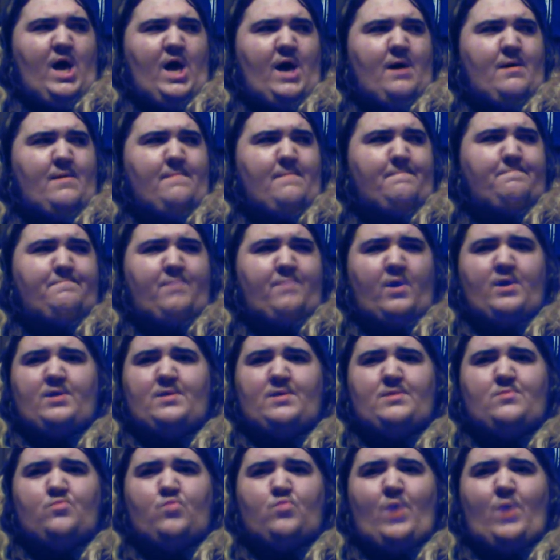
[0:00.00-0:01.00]
but
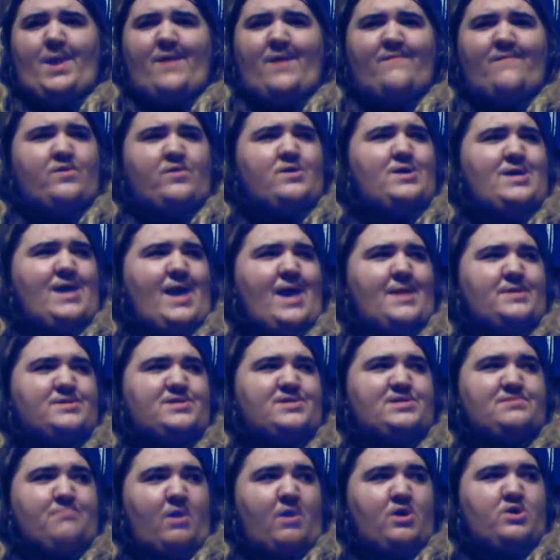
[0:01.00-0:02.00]
whenever he had a
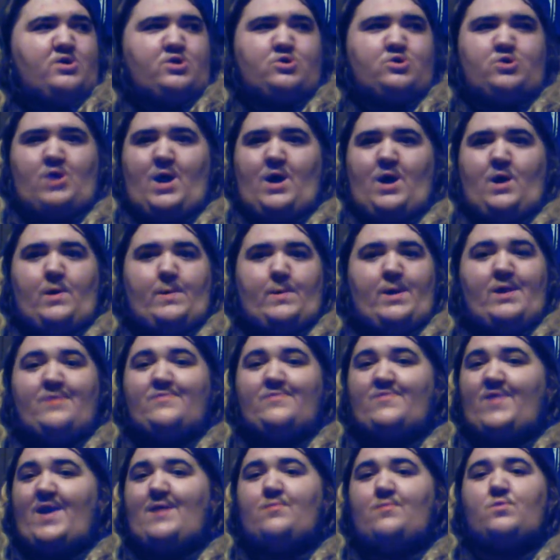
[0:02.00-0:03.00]
smart crowd, they
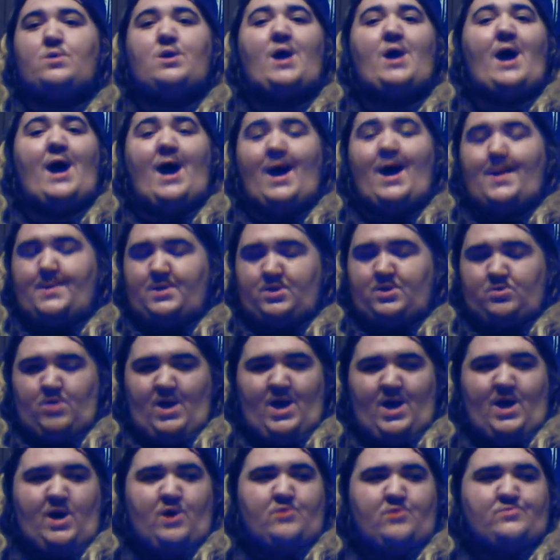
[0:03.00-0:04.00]
were on the
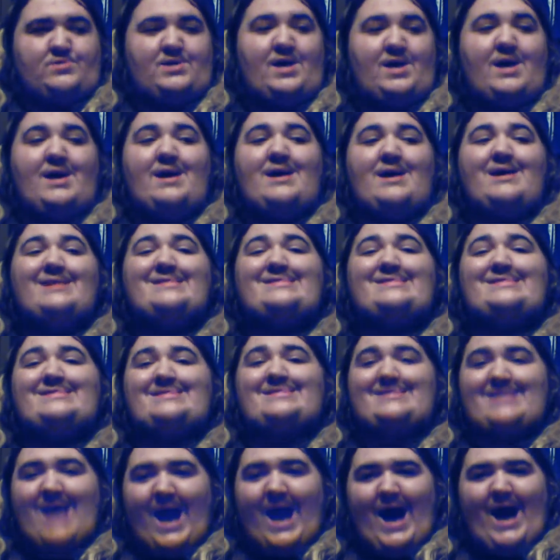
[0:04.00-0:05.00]
ground,
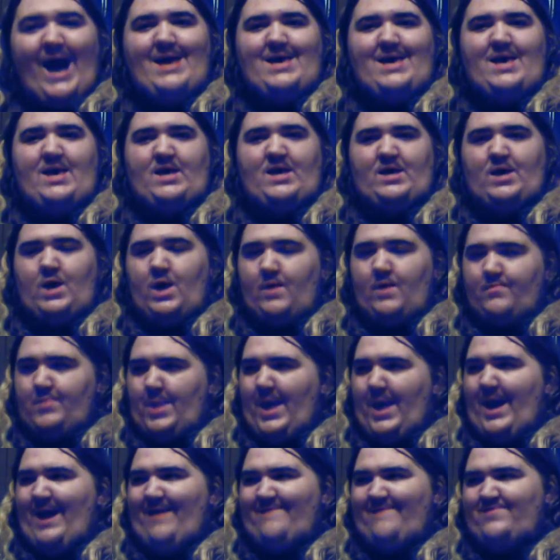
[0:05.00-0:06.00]
dying of
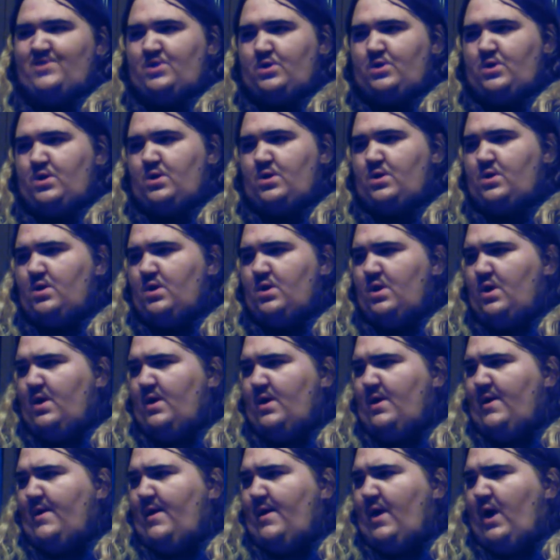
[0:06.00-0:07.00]
laughter.
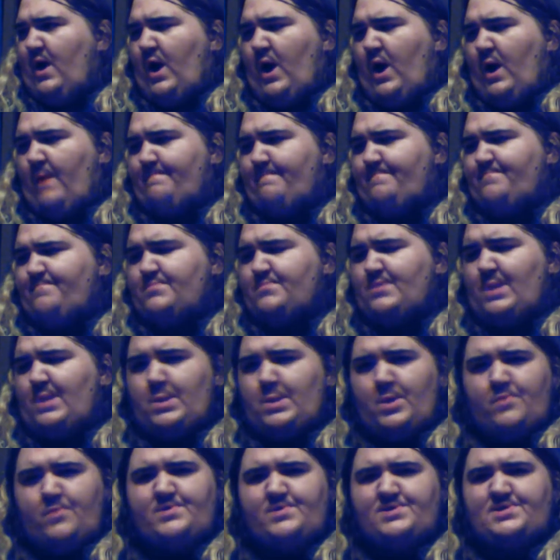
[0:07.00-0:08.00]
Um,
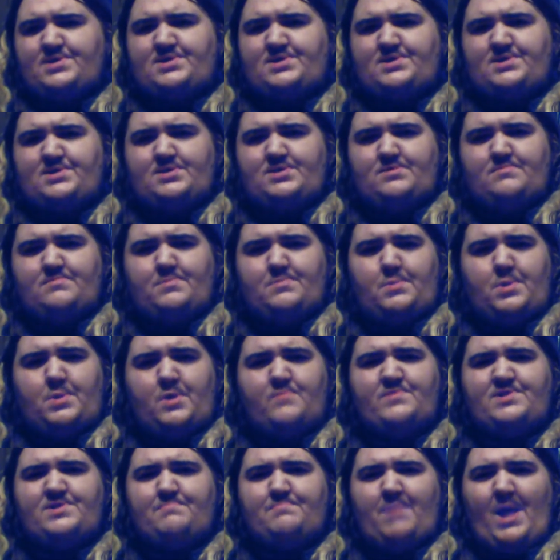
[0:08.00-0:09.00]
Lewis Lewis
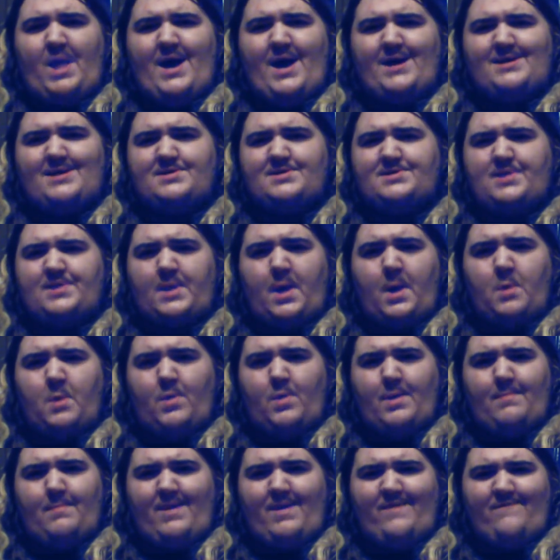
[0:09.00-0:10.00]
Black is another one of
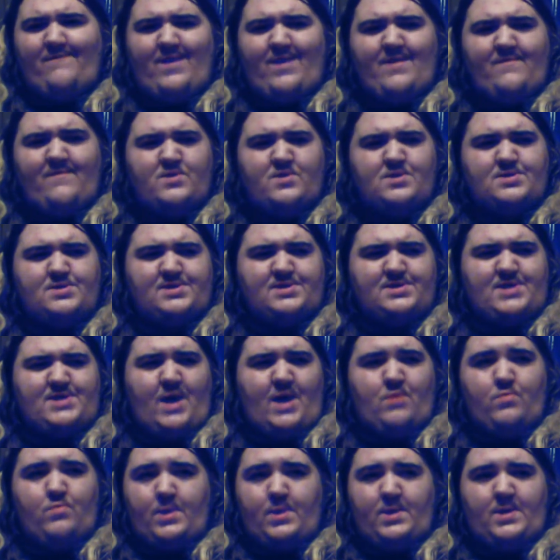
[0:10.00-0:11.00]
my favorites. I
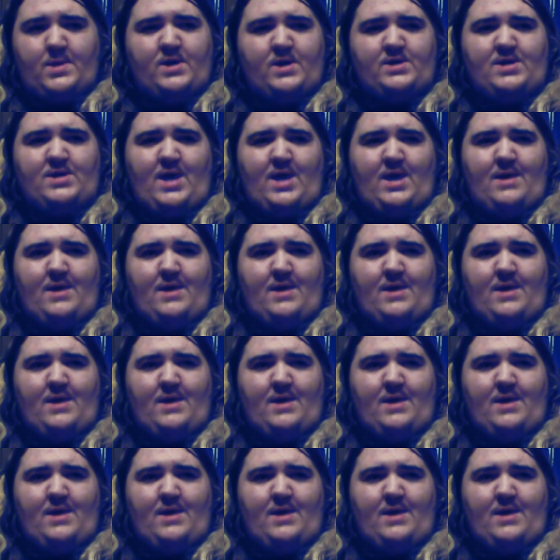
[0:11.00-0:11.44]
really like him.